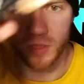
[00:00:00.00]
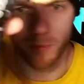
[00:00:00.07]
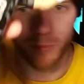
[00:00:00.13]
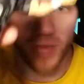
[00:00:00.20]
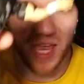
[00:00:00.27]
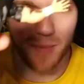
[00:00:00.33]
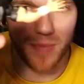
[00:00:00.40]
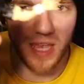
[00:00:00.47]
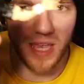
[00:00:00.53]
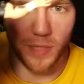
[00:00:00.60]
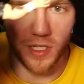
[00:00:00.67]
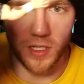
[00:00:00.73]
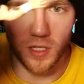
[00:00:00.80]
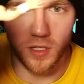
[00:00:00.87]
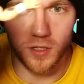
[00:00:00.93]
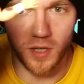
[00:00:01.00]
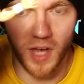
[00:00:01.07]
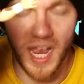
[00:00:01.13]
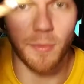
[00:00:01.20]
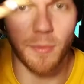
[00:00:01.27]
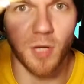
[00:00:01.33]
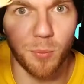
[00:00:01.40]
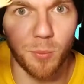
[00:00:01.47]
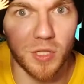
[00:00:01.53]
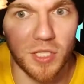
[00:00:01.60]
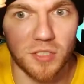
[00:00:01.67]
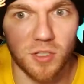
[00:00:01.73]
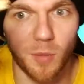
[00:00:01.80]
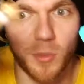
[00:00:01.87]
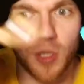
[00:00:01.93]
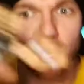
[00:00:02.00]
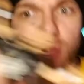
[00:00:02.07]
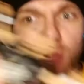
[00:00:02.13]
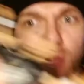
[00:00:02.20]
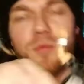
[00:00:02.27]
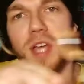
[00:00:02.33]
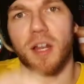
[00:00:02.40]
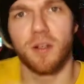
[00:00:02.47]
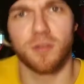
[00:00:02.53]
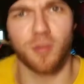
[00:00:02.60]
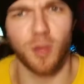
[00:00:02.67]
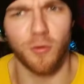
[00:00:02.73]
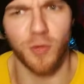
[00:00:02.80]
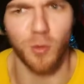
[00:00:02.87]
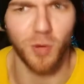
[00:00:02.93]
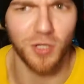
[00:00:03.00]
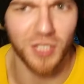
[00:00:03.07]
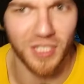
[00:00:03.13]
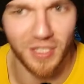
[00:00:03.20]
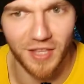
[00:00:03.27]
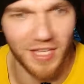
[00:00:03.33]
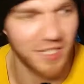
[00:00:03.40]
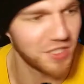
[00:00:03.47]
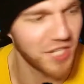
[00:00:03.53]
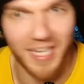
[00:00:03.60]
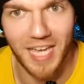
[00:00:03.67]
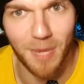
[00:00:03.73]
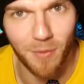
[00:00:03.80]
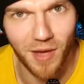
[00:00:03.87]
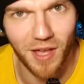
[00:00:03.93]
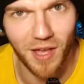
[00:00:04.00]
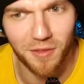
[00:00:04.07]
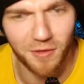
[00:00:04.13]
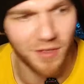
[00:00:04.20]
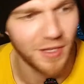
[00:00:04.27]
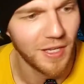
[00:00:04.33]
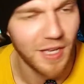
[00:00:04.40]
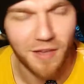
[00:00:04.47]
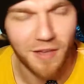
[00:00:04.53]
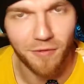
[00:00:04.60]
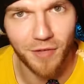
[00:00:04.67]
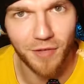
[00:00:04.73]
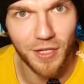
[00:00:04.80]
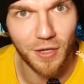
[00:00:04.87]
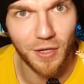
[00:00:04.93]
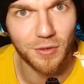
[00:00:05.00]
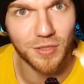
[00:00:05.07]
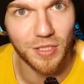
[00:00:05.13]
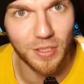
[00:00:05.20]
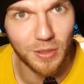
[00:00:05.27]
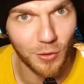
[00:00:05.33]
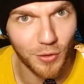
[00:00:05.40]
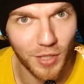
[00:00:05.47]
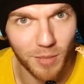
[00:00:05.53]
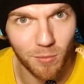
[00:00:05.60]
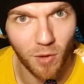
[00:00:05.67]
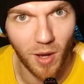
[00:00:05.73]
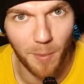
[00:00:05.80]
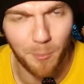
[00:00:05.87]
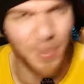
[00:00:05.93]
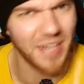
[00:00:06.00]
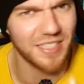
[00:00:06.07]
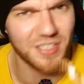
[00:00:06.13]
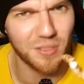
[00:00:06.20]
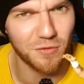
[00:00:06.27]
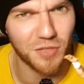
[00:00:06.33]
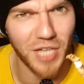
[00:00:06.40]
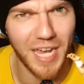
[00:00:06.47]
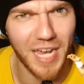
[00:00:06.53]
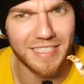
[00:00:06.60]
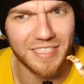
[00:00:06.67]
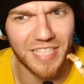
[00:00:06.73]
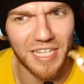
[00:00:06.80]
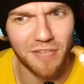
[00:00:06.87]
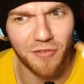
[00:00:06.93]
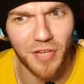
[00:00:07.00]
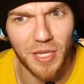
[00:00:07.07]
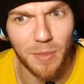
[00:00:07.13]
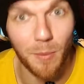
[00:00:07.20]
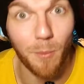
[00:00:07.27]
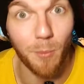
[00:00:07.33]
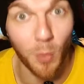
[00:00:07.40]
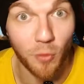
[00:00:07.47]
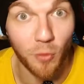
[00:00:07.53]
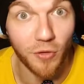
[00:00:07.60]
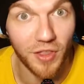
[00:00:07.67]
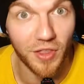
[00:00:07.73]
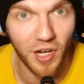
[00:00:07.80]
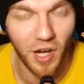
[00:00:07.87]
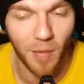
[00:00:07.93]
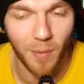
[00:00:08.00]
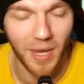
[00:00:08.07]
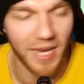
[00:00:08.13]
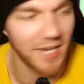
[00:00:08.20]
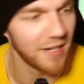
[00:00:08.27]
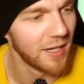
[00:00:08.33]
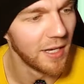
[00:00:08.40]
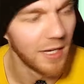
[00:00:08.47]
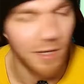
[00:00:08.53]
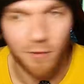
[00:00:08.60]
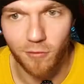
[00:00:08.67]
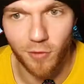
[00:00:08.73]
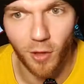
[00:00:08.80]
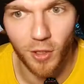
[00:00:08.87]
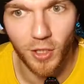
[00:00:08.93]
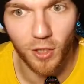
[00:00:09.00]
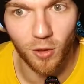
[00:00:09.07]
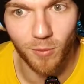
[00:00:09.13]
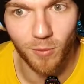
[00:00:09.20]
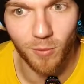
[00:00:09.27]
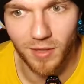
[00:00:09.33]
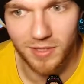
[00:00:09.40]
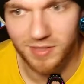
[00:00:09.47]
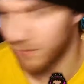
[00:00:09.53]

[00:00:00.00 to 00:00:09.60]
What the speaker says: Bam Bam Bigelow. I am going to put this on my YouTube channel, so if you're watching it there, check out my other videos, including my Best of JXTV movie that I made, vlogging all my wrestling